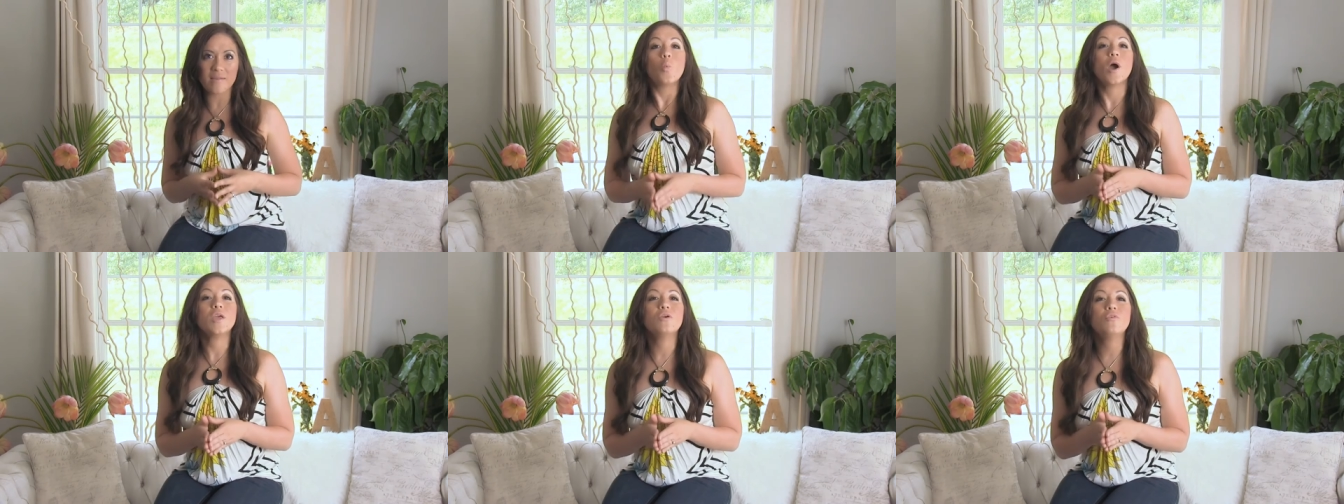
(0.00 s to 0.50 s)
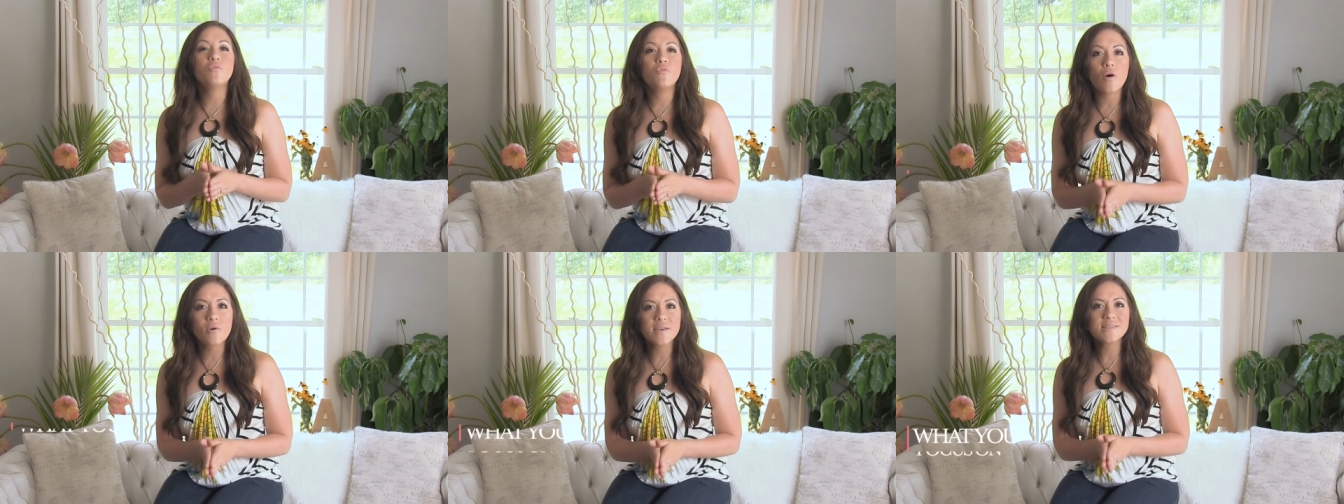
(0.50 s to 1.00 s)
What you
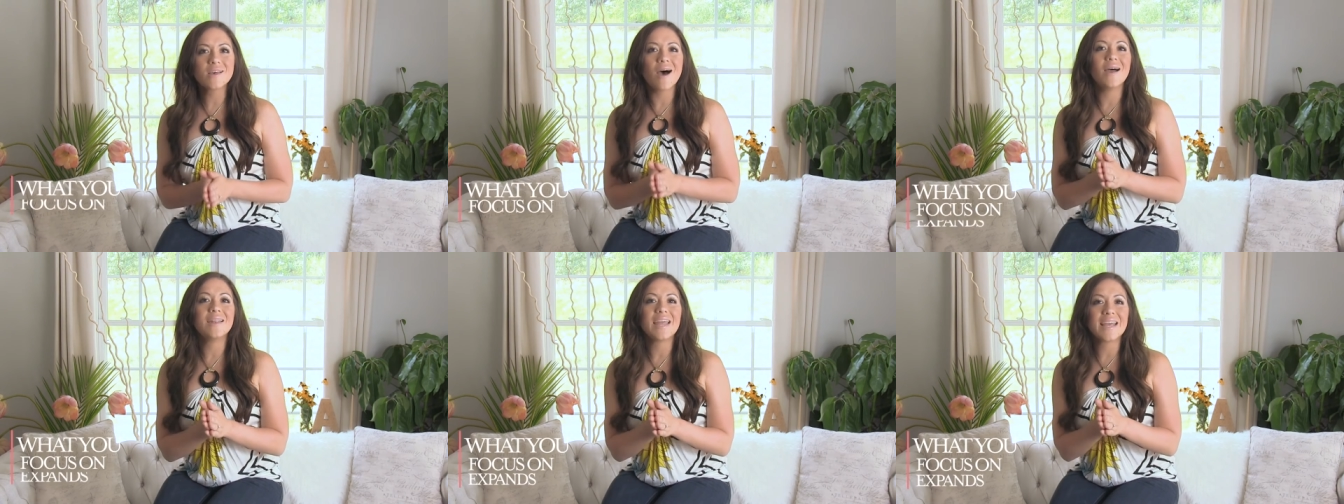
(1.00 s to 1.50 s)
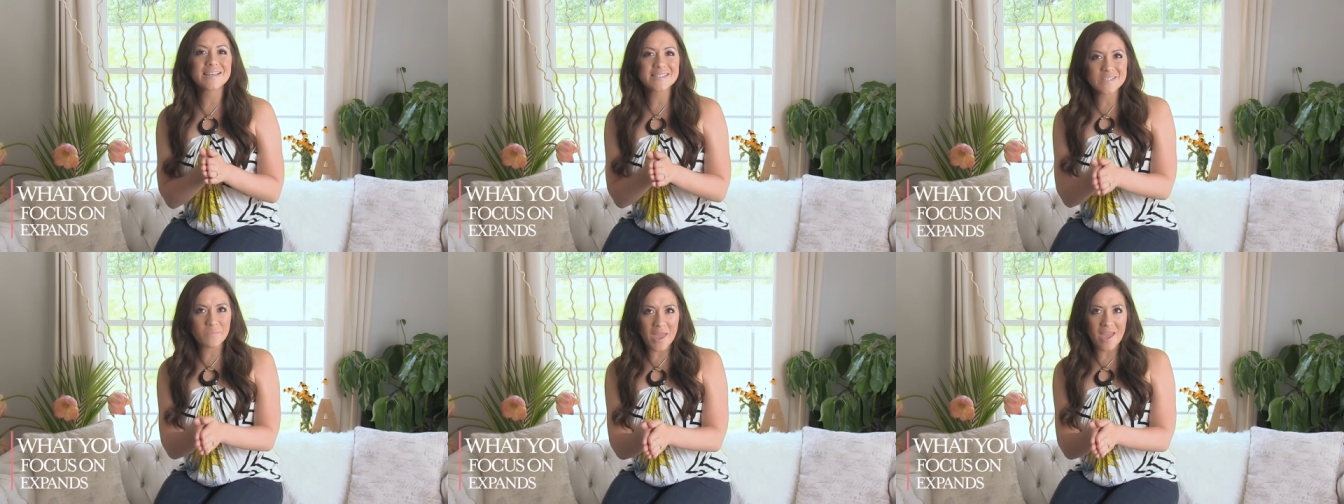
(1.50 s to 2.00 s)
focus on
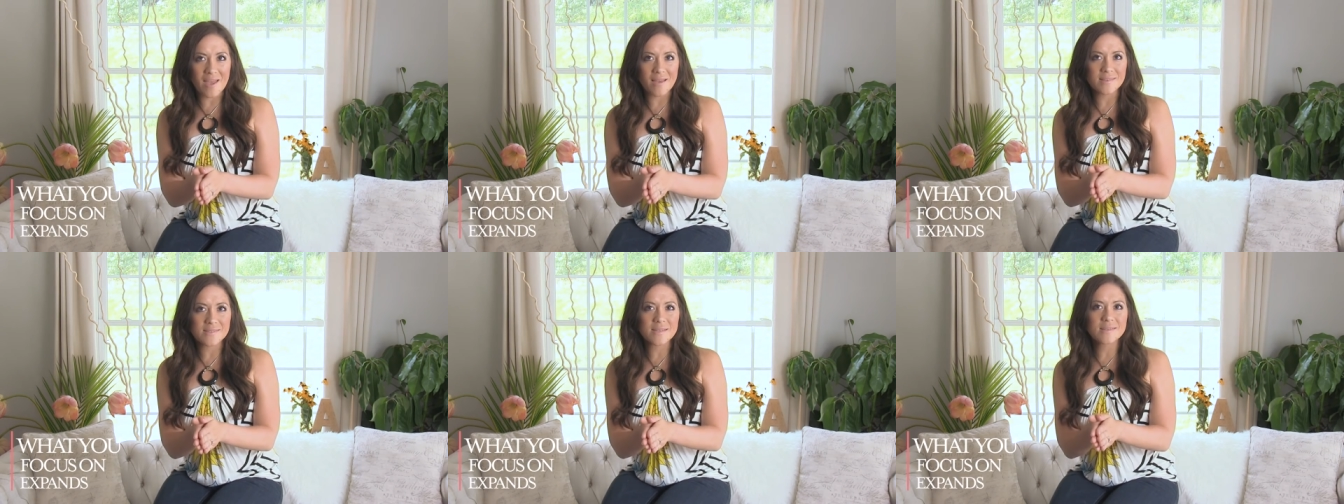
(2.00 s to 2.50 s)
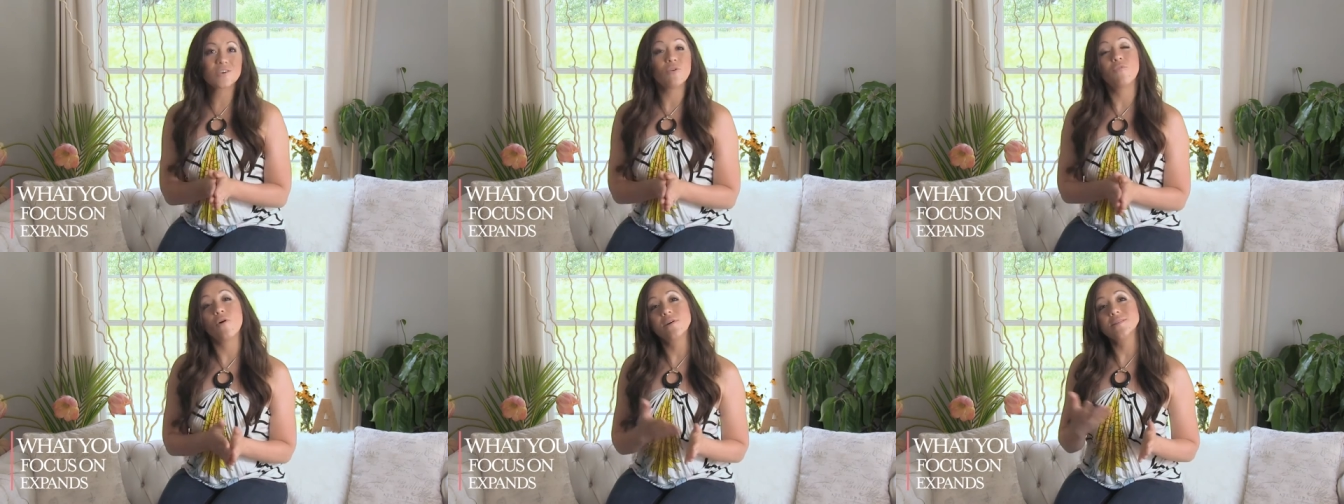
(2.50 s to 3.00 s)
expands. So
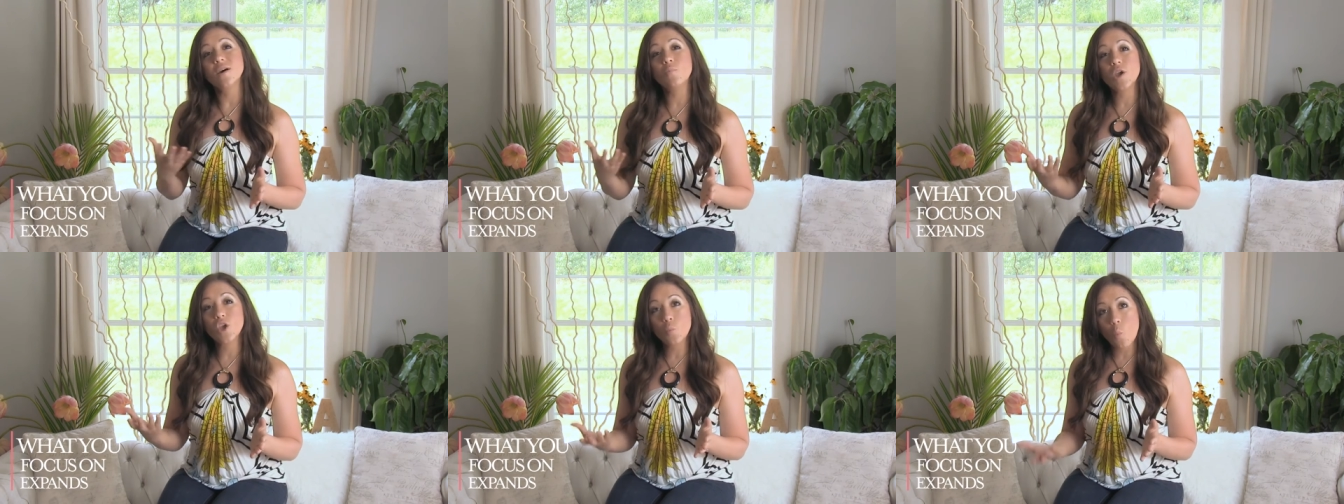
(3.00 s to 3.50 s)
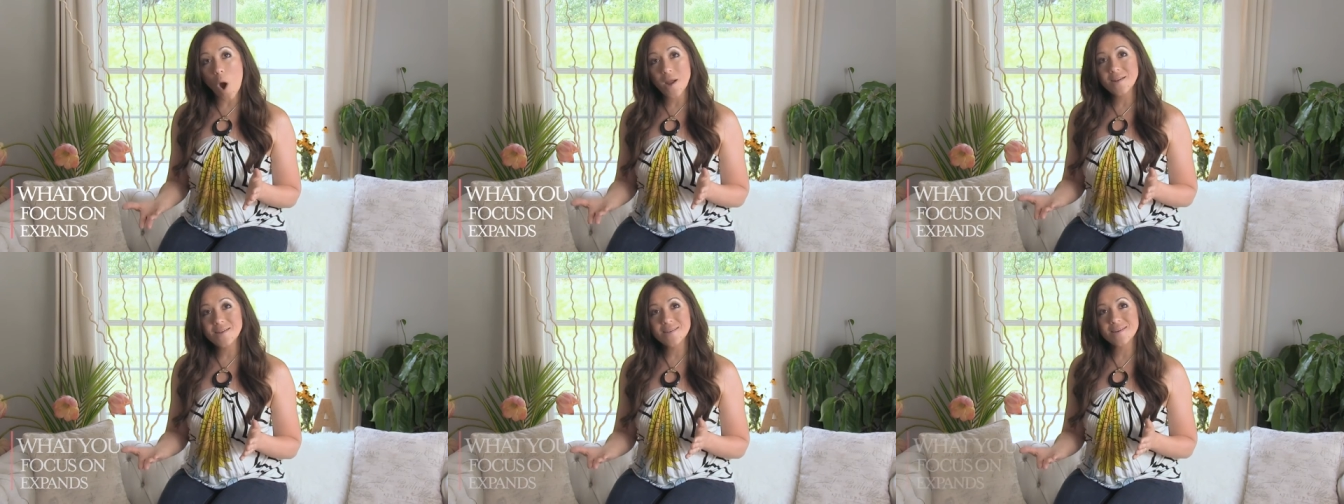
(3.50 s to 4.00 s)
focus on what you
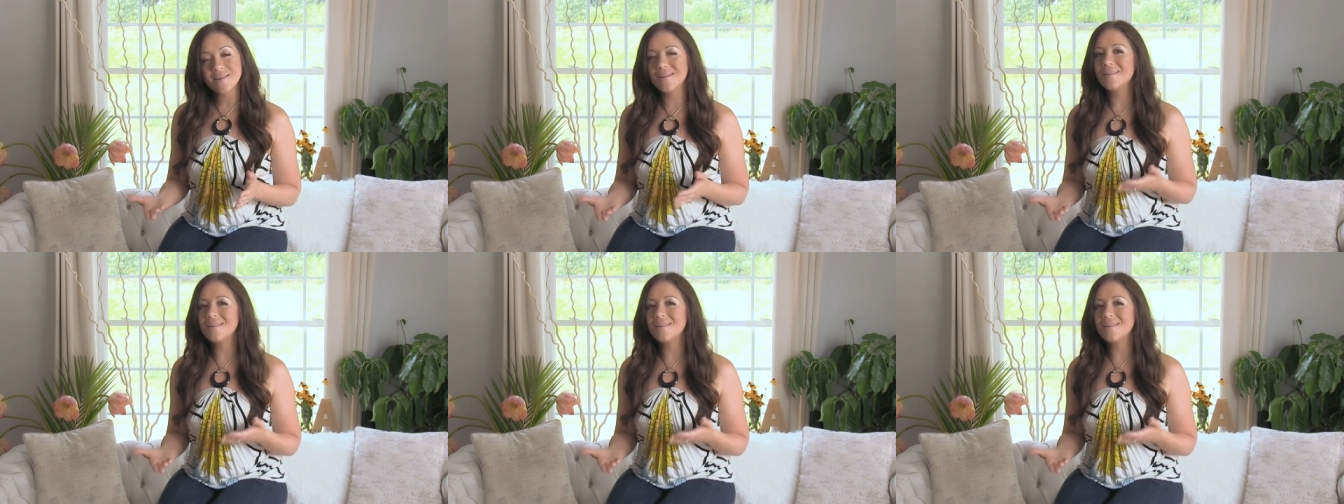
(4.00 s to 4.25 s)
want